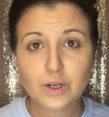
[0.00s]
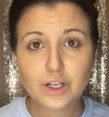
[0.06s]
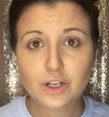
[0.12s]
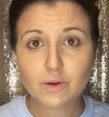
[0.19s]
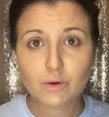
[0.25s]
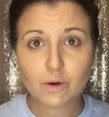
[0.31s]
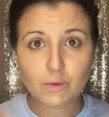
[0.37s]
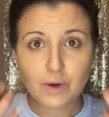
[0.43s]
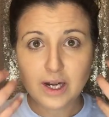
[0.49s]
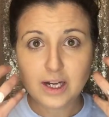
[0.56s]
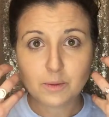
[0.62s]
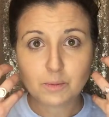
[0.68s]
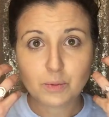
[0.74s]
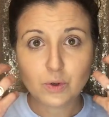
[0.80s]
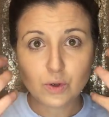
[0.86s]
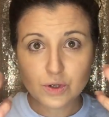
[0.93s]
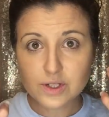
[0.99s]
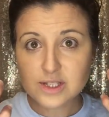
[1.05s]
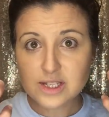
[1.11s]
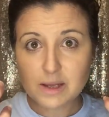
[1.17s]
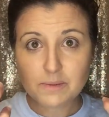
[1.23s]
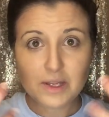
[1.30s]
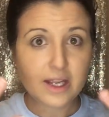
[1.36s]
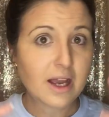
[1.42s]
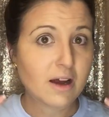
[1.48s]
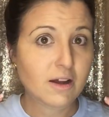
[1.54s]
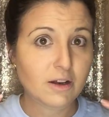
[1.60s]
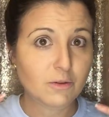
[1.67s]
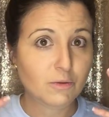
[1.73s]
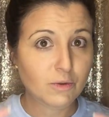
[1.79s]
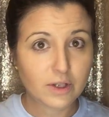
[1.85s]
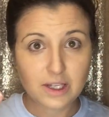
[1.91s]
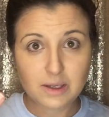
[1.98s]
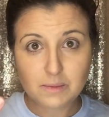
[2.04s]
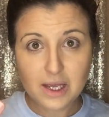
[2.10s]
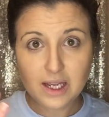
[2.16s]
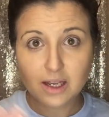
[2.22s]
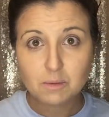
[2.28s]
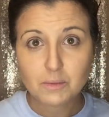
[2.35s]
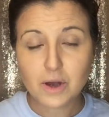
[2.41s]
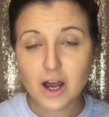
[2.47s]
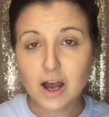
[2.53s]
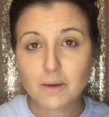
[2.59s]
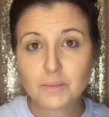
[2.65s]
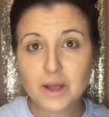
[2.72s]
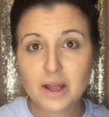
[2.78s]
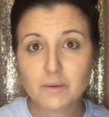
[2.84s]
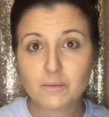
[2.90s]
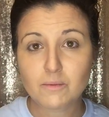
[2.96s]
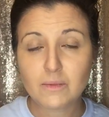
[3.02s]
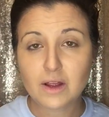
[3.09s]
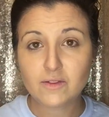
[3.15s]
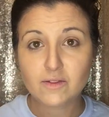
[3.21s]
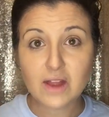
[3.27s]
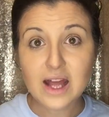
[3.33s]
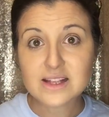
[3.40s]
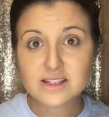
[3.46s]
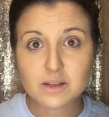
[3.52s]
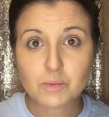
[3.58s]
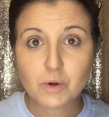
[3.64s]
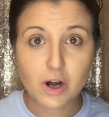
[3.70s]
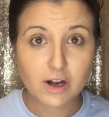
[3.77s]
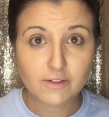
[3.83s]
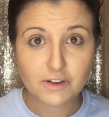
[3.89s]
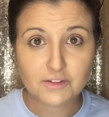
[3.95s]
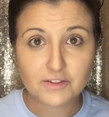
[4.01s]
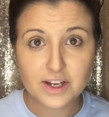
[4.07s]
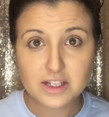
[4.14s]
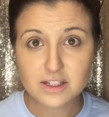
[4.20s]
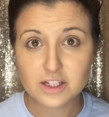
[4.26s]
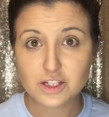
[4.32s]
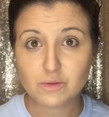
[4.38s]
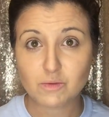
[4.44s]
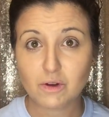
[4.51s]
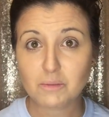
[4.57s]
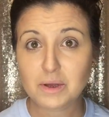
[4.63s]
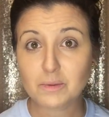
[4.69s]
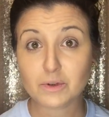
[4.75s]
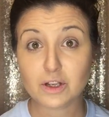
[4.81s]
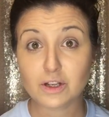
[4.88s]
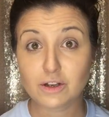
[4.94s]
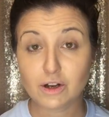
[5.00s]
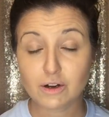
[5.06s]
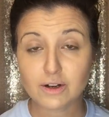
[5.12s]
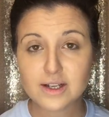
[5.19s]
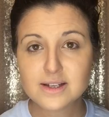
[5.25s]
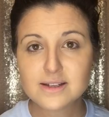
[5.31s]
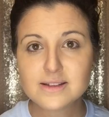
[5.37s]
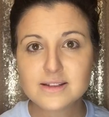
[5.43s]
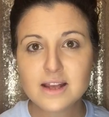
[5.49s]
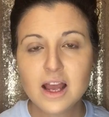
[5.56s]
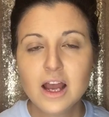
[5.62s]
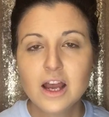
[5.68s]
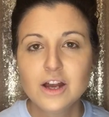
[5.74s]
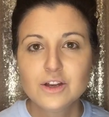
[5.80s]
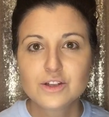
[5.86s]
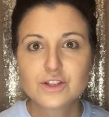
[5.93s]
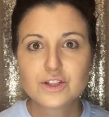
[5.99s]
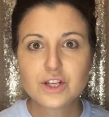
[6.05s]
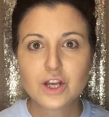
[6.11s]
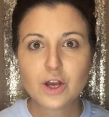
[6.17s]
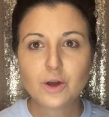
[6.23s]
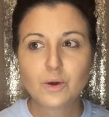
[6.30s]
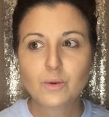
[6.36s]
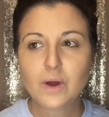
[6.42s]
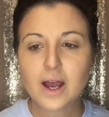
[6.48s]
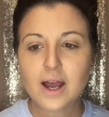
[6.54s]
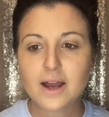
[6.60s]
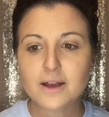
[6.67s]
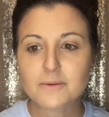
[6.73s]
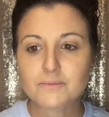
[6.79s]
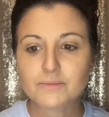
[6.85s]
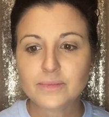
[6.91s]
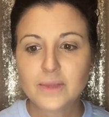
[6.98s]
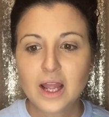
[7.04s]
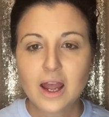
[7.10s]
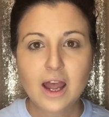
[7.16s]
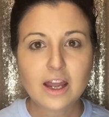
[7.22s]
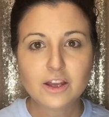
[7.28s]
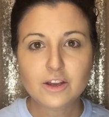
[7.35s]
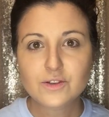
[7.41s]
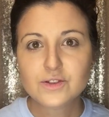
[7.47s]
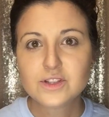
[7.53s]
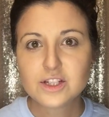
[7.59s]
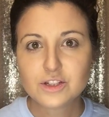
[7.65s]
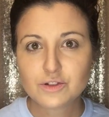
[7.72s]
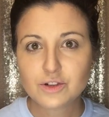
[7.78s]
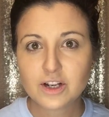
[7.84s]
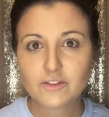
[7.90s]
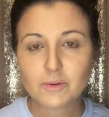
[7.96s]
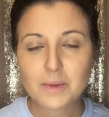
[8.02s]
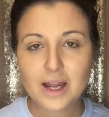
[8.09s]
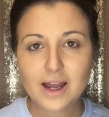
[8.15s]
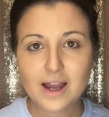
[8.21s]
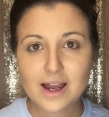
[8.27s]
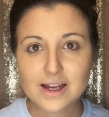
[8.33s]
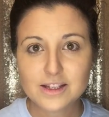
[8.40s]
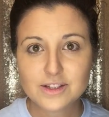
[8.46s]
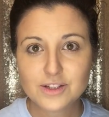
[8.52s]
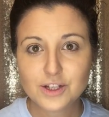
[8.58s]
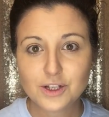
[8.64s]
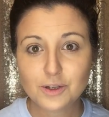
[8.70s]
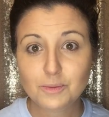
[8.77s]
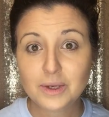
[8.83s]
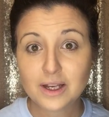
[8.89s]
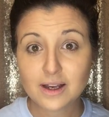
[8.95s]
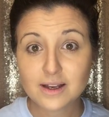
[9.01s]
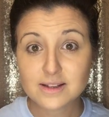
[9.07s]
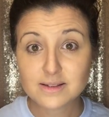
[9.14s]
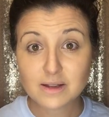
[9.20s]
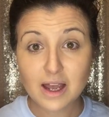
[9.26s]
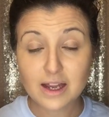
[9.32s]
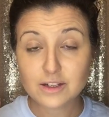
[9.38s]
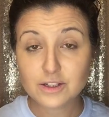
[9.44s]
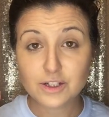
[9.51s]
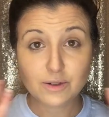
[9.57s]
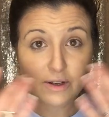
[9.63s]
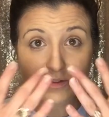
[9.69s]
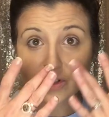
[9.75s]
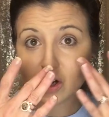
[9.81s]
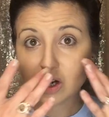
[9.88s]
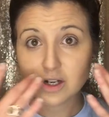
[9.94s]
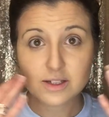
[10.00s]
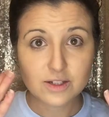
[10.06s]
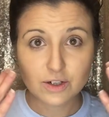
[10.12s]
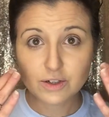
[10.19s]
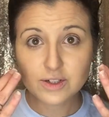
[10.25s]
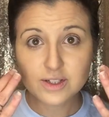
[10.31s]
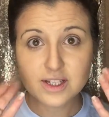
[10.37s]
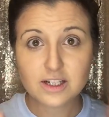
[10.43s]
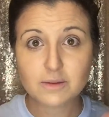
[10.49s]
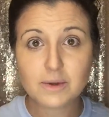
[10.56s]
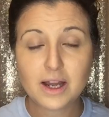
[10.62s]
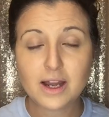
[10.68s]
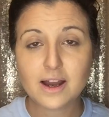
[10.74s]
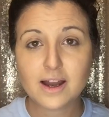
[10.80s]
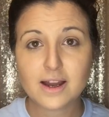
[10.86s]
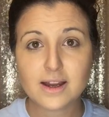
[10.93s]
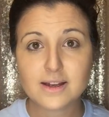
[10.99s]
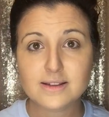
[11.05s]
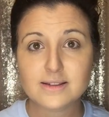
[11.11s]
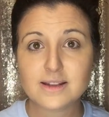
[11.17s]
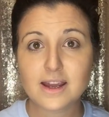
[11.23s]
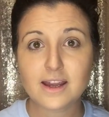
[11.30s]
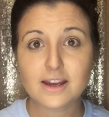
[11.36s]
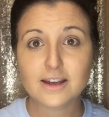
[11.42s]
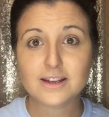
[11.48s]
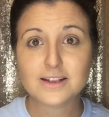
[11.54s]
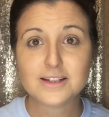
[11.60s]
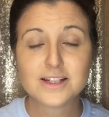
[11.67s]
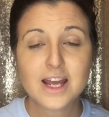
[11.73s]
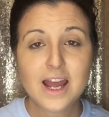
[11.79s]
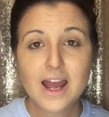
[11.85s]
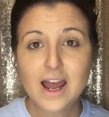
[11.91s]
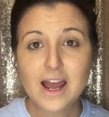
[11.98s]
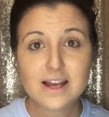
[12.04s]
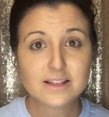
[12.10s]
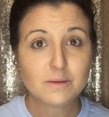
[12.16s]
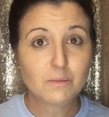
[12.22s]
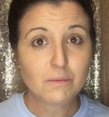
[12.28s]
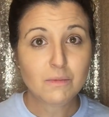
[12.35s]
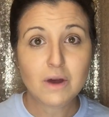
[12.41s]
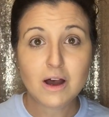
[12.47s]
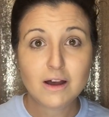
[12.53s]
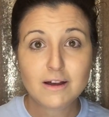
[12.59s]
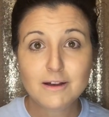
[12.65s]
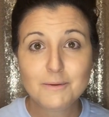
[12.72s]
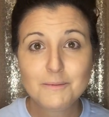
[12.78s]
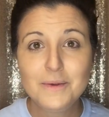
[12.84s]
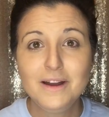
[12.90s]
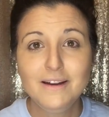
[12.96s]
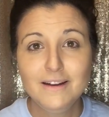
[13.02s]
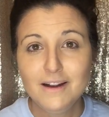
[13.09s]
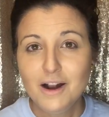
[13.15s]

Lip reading: when you are ready to pull something out and really make it pop, and that's the part of your face that you want people to notice. So I use this trick for my eyes too, because I do have dark circles under my eyes, and as a mom,